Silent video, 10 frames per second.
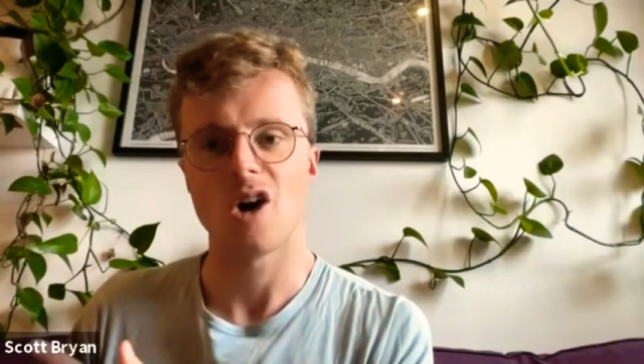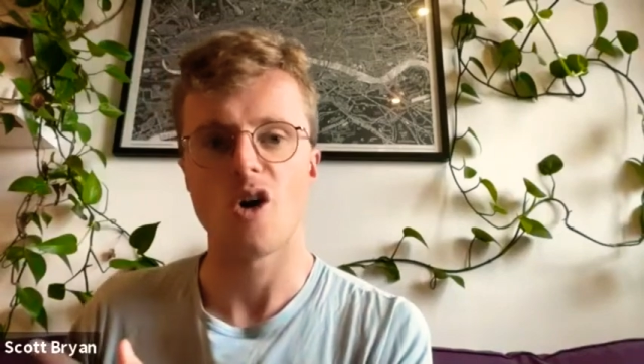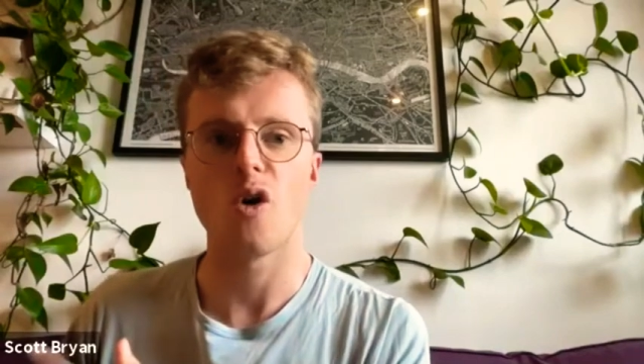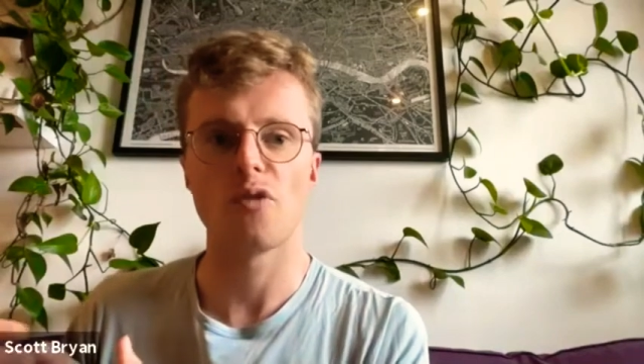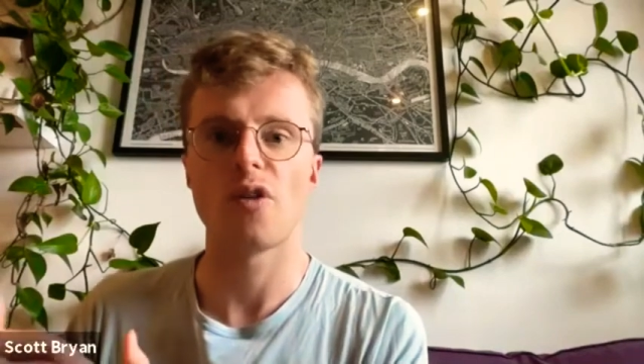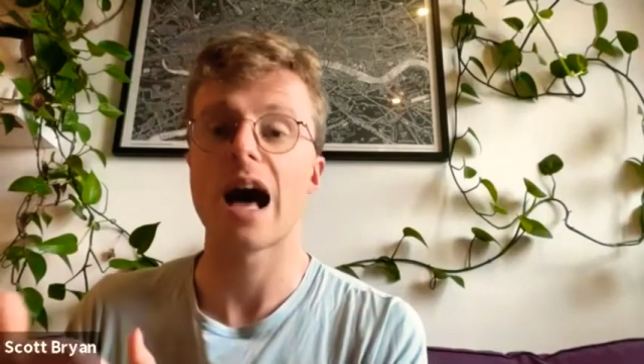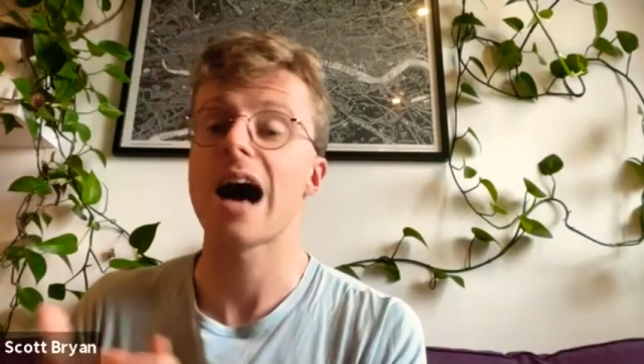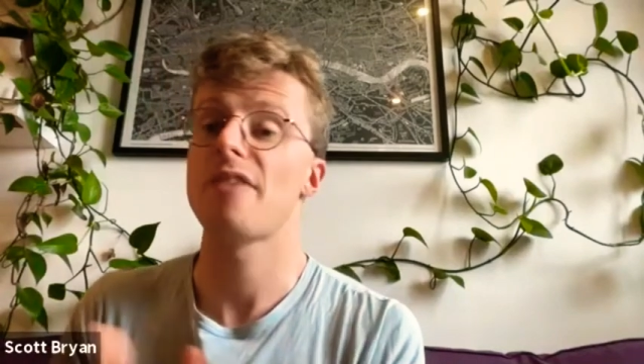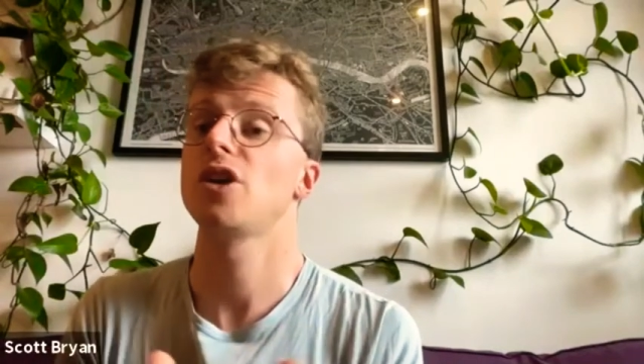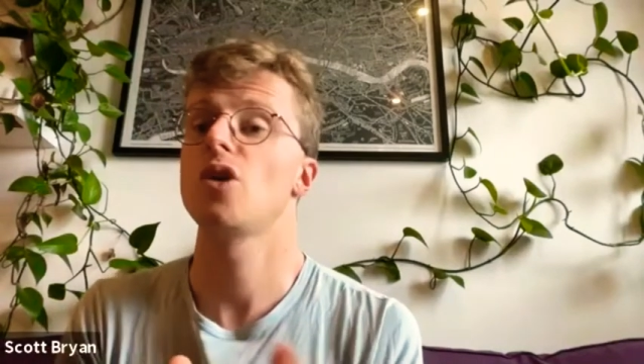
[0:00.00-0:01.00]
of
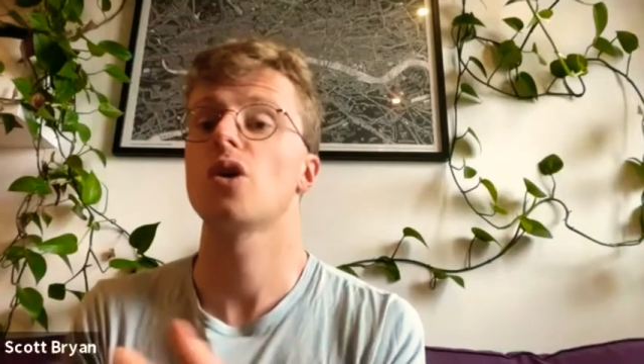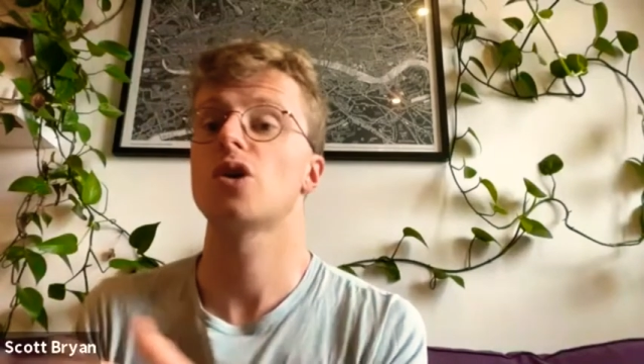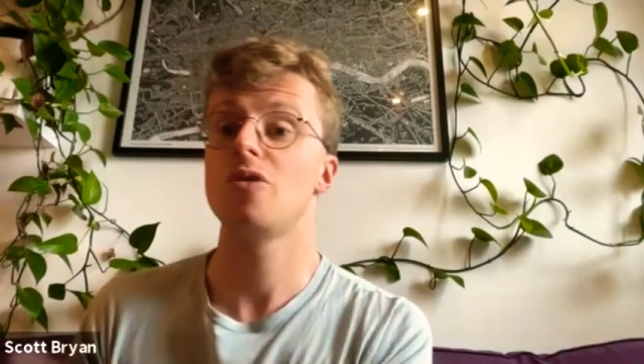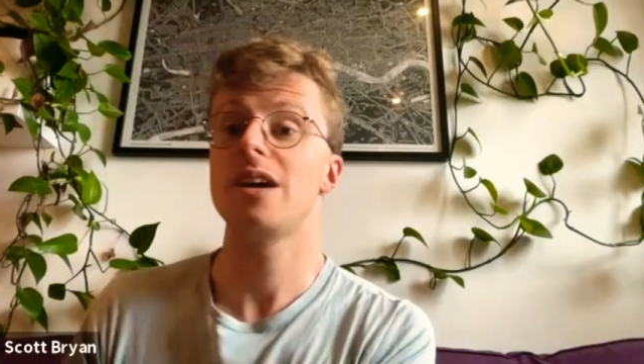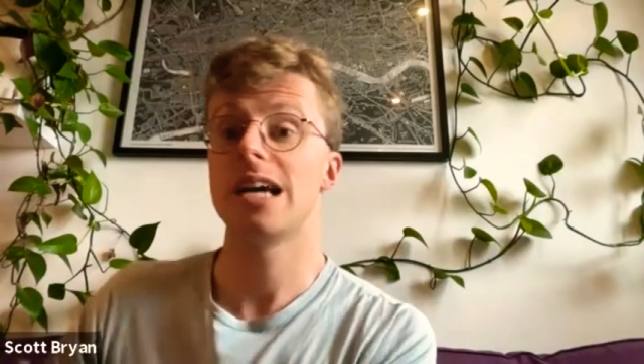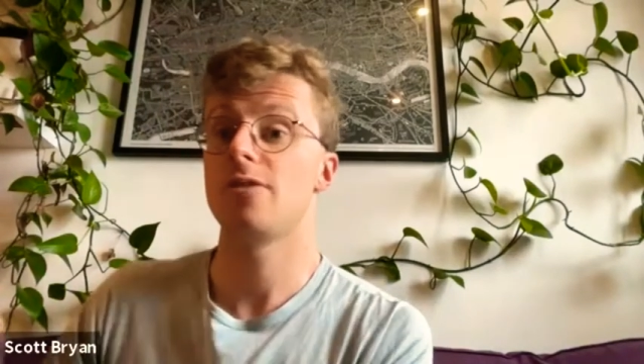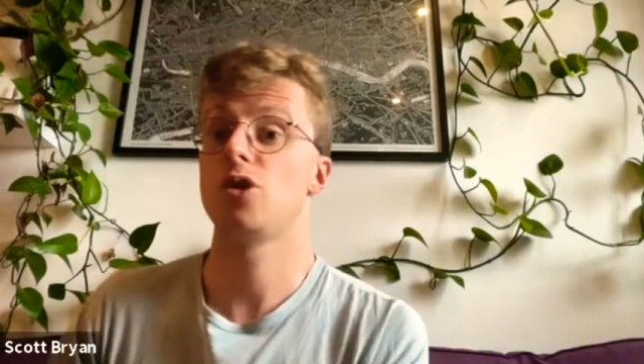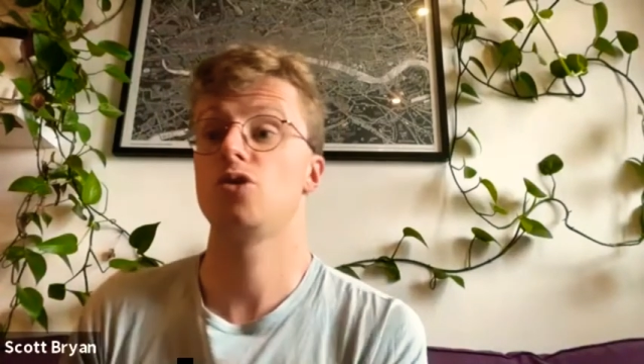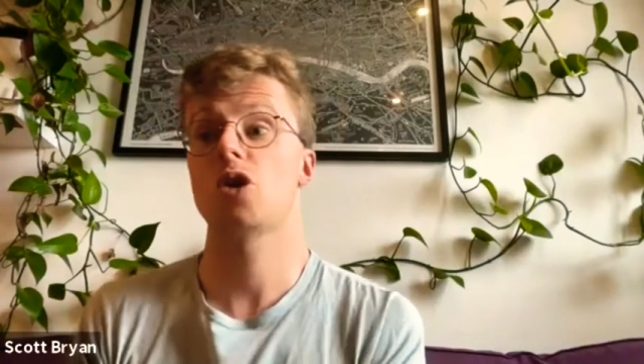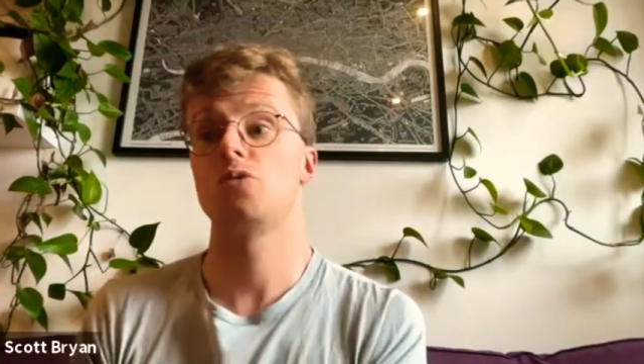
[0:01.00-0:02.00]
having your career if
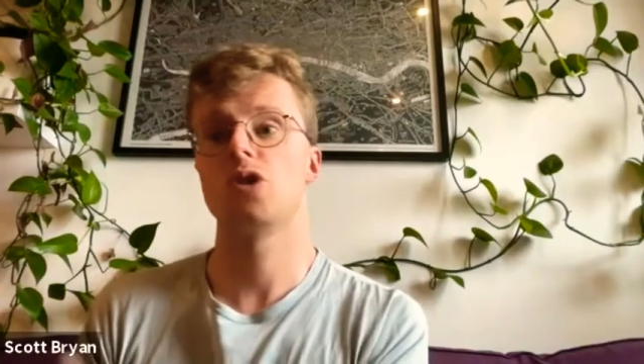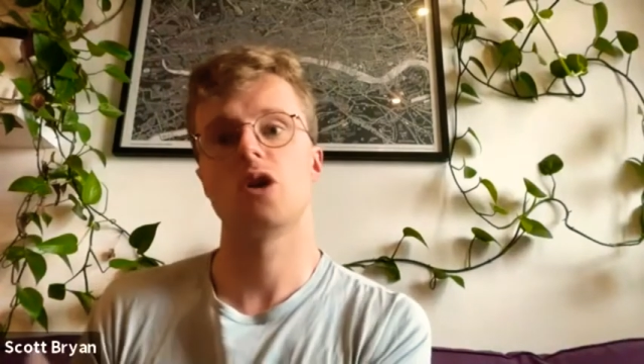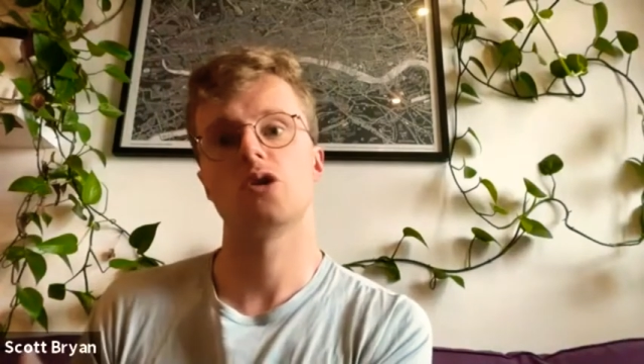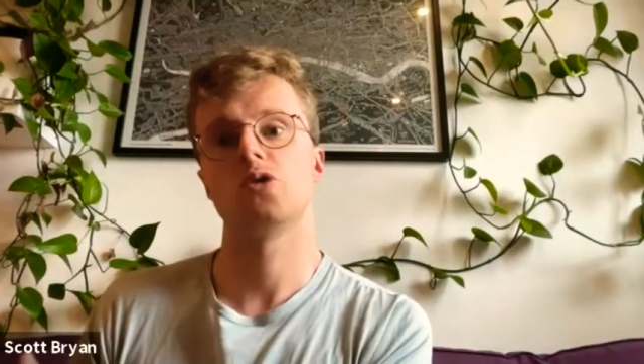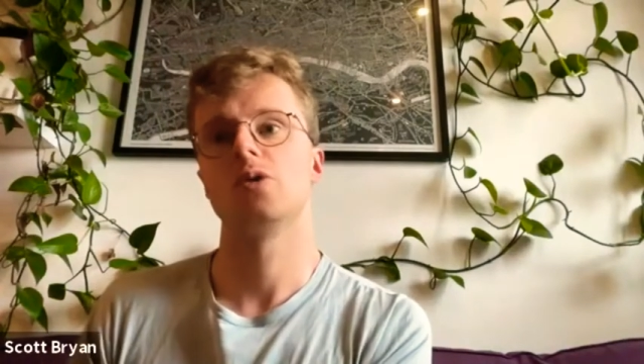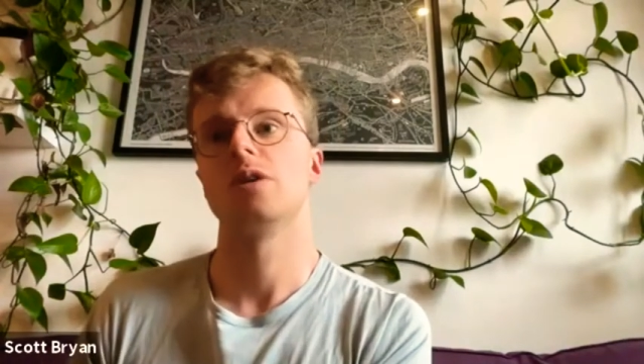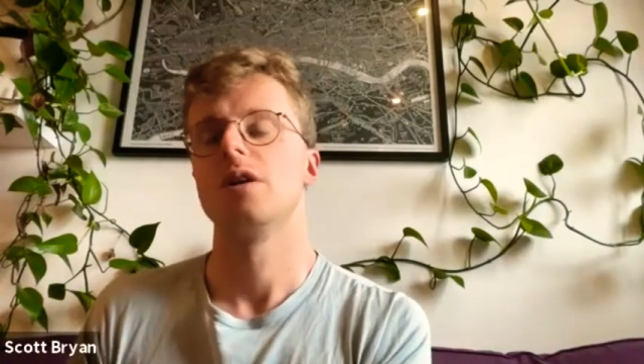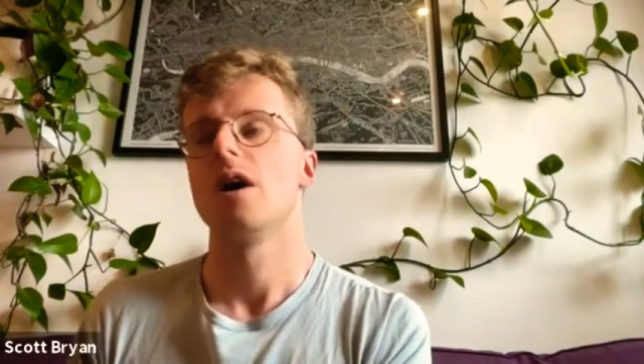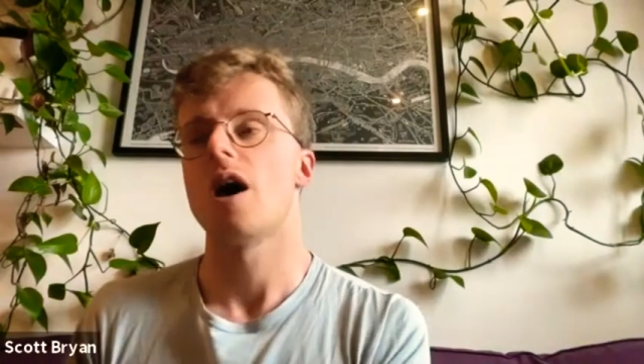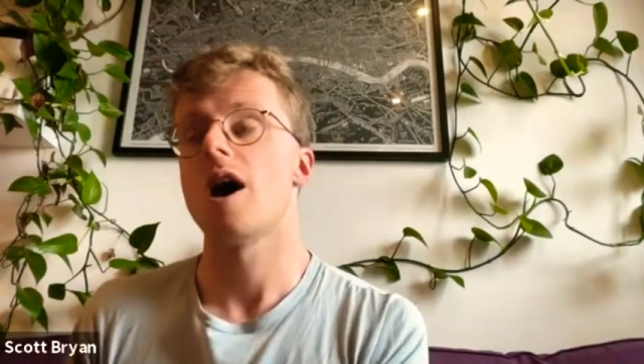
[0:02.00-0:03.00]
you don't know.
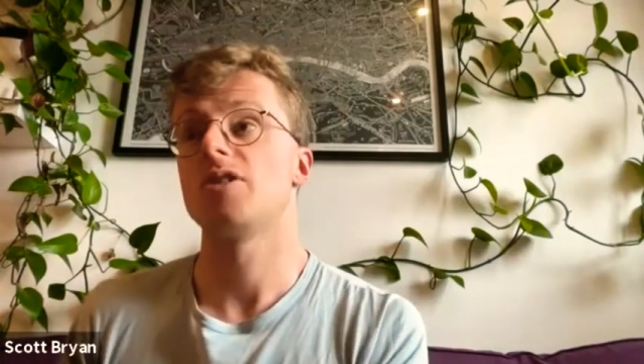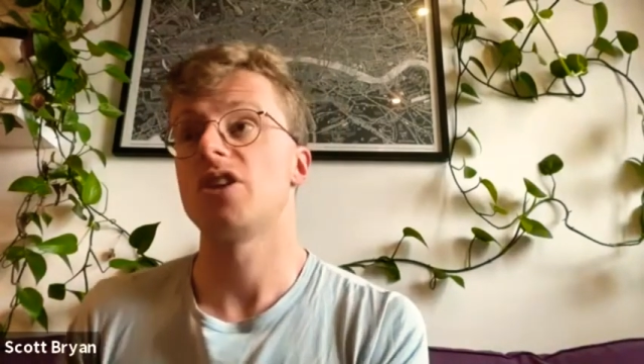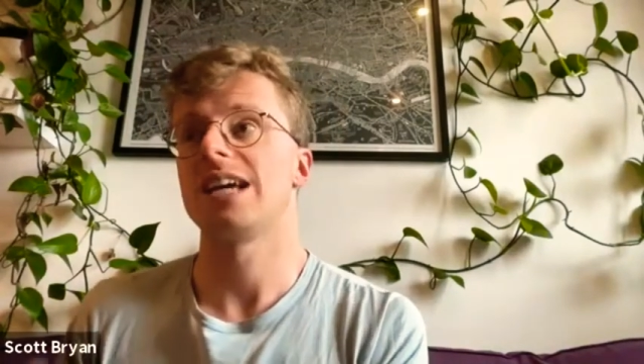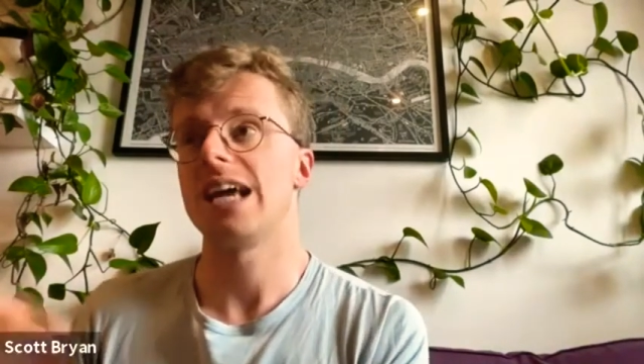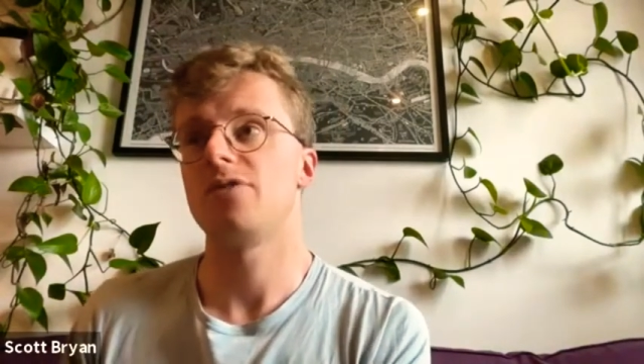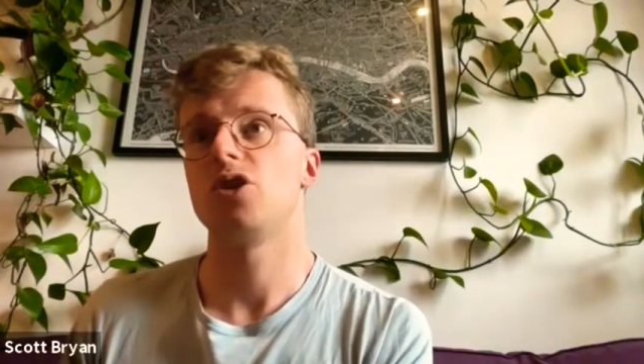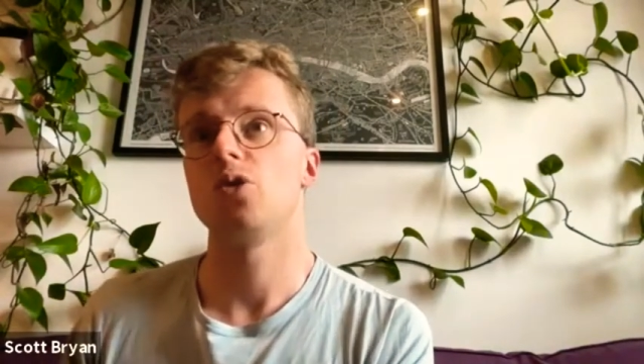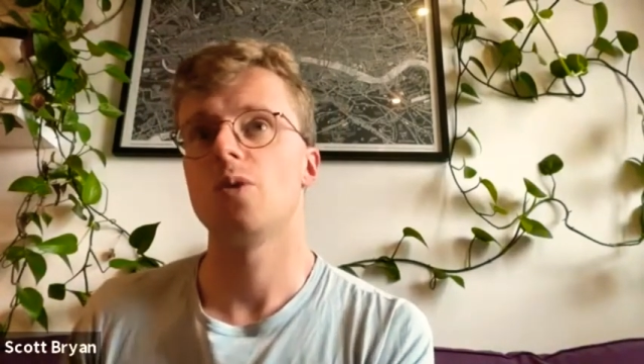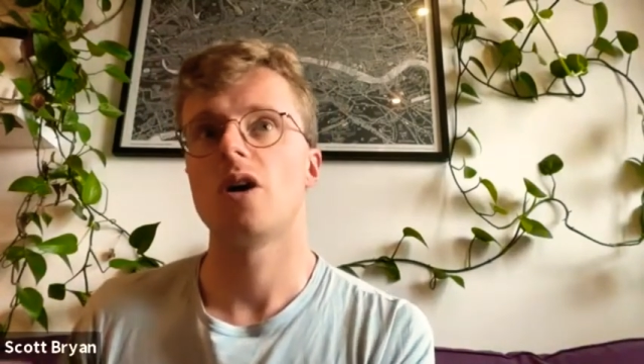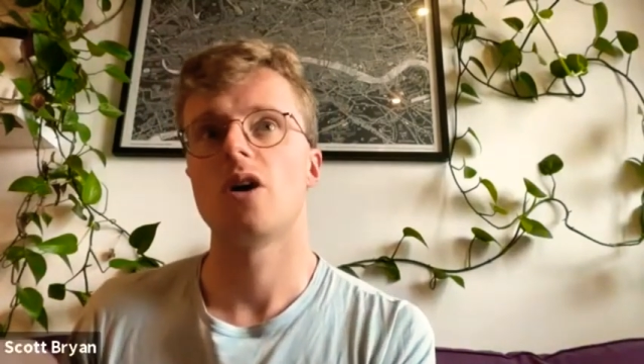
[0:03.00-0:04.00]
There's
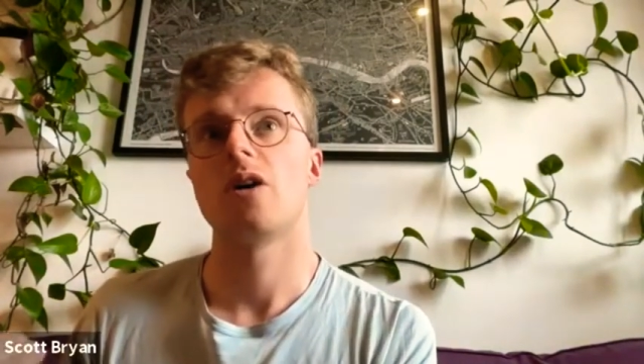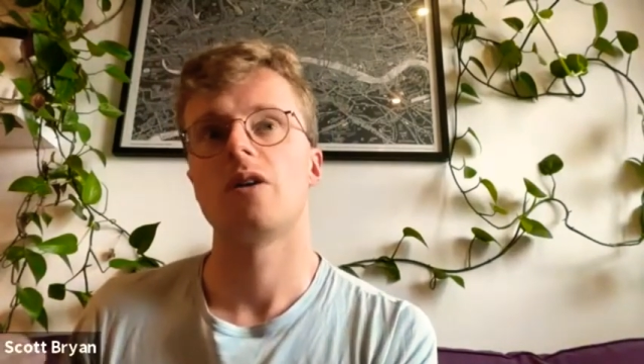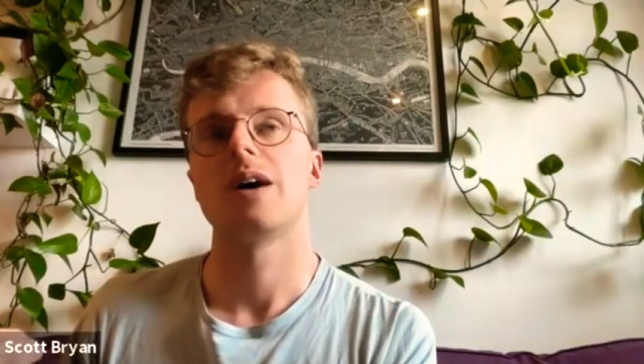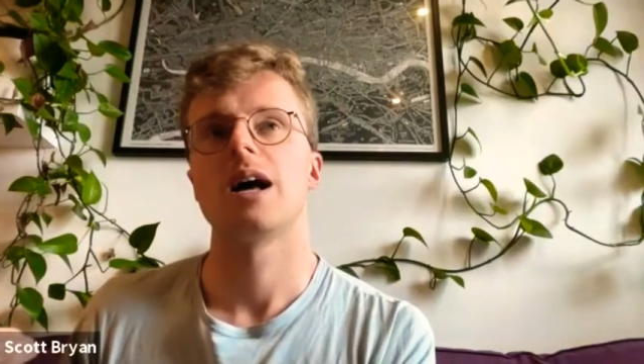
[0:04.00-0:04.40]
no